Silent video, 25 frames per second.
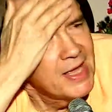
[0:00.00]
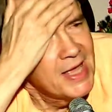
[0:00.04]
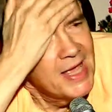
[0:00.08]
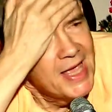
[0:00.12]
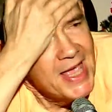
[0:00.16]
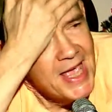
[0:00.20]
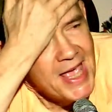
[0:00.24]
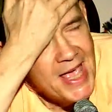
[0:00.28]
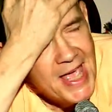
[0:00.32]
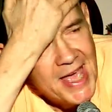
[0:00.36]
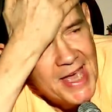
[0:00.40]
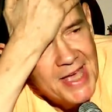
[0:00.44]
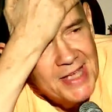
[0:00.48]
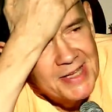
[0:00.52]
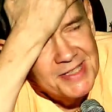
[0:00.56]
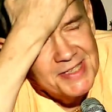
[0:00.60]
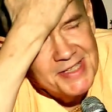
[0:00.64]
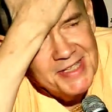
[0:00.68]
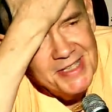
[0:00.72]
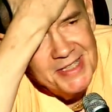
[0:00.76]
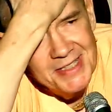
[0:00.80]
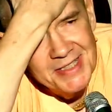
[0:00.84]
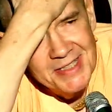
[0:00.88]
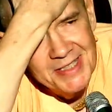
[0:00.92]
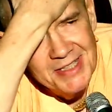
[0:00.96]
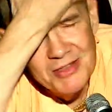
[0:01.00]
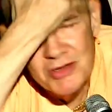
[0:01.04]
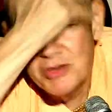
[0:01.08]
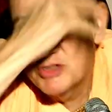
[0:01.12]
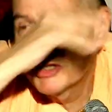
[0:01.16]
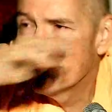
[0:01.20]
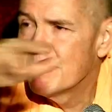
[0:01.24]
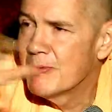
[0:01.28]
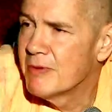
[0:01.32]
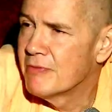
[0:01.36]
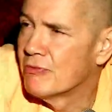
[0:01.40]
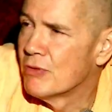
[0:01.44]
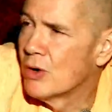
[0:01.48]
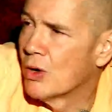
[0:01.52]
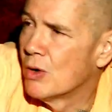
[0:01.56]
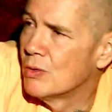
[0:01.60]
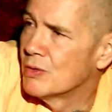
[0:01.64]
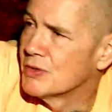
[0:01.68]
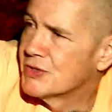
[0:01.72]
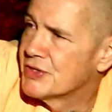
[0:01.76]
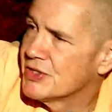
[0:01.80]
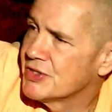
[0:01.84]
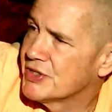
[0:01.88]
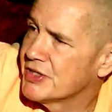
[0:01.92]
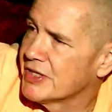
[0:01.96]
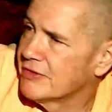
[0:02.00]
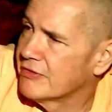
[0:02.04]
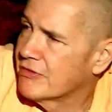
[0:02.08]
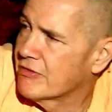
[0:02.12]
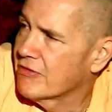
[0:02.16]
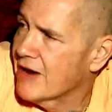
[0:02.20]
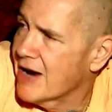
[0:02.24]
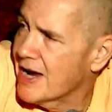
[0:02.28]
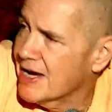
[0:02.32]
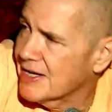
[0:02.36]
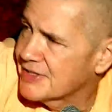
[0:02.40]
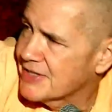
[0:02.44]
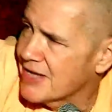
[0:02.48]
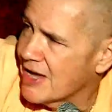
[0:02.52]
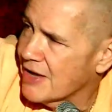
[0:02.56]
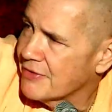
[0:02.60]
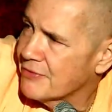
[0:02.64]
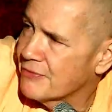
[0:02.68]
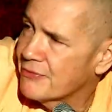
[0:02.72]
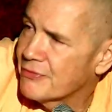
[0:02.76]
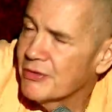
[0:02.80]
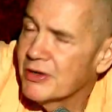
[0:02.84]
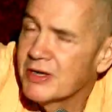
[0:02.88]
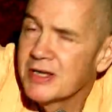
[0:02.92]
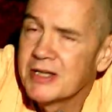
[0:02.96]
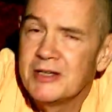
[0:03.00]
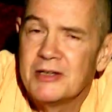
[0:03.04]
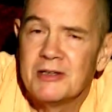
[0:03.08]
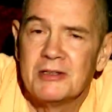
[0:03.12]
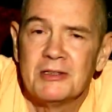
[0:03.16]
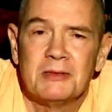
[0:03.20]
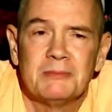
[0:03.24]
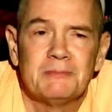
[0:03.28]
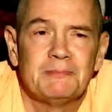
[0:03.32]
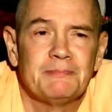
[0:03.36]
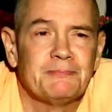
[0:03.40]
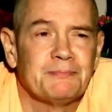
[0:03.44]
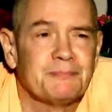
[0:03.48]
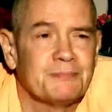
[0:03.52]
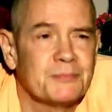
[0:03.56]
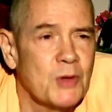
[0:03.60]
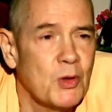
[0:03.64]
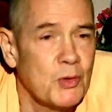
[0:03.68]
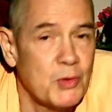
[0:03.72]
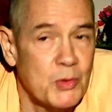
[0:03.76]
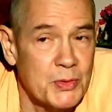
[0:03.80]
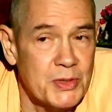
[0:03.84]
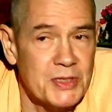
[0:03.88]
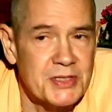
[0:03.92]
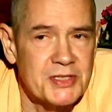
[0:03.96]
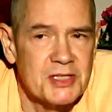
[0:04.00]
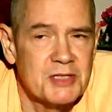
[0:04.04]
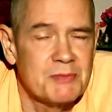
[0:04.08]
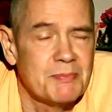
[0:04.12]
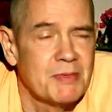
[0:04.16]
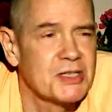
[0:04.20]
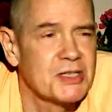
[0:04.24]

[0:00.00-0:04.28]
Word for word: And there used to be roses and grass out in front of here, although this is much